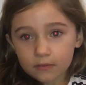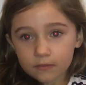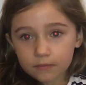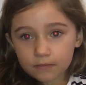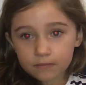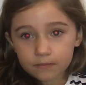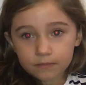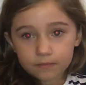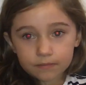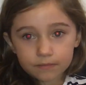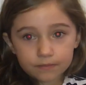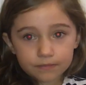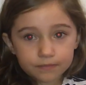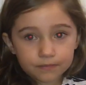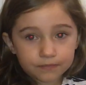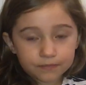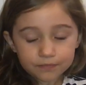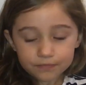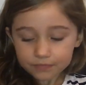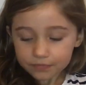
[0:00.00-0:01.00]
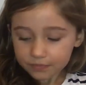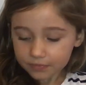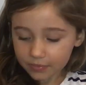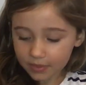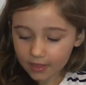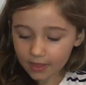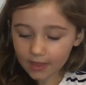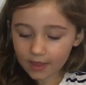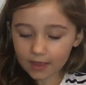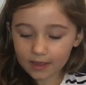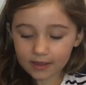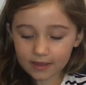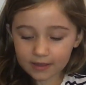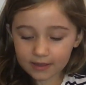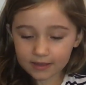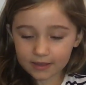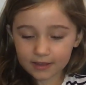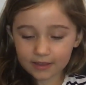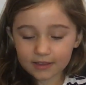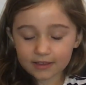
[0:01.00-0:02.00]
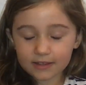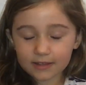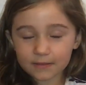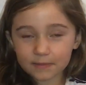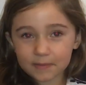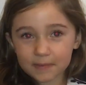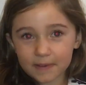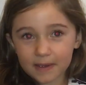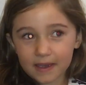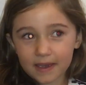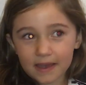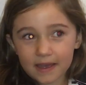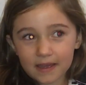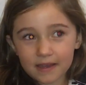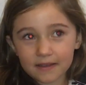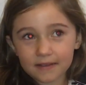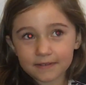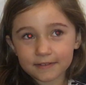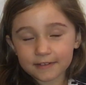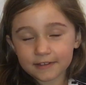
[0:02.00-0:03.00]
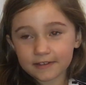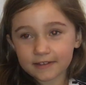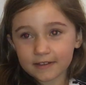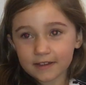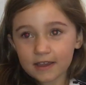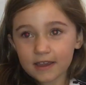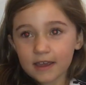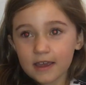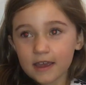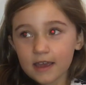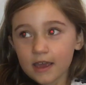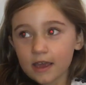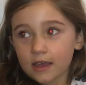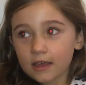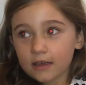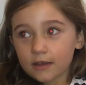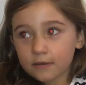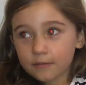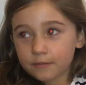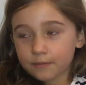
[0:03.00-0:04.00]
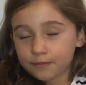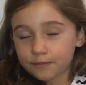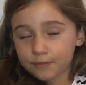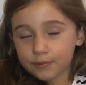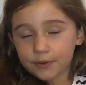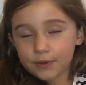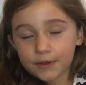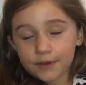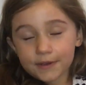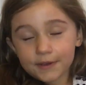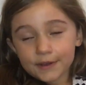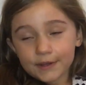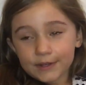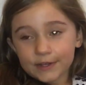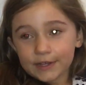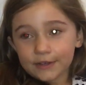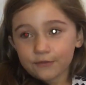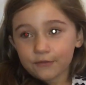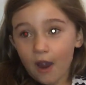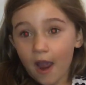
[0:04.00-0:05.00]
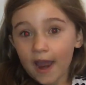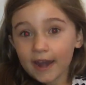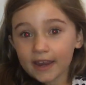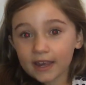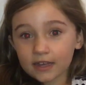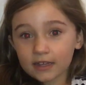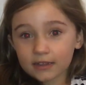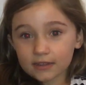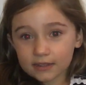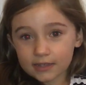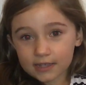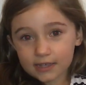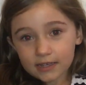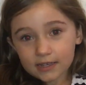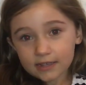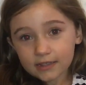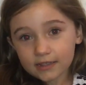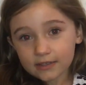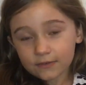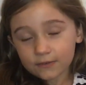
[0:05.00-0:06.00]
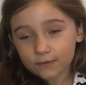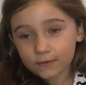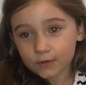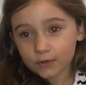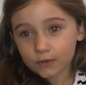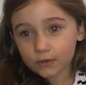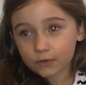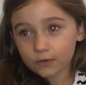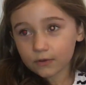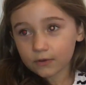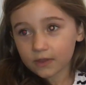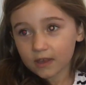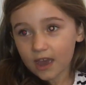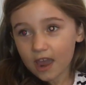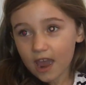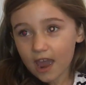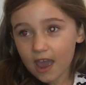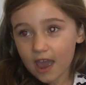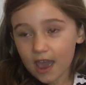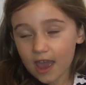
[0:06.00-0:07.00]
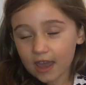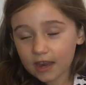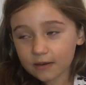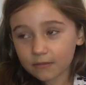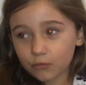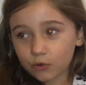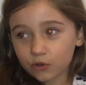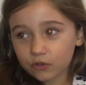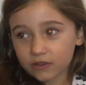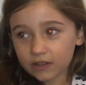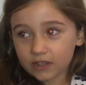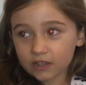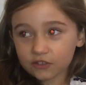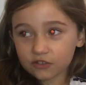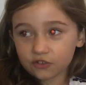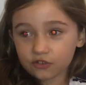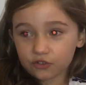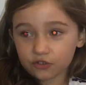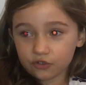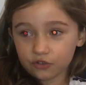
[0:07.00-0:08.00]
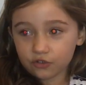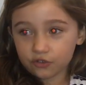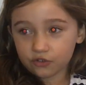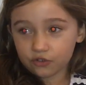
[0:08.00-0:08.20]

So what was the book about? It's about Pearlie writing a list for all the animals in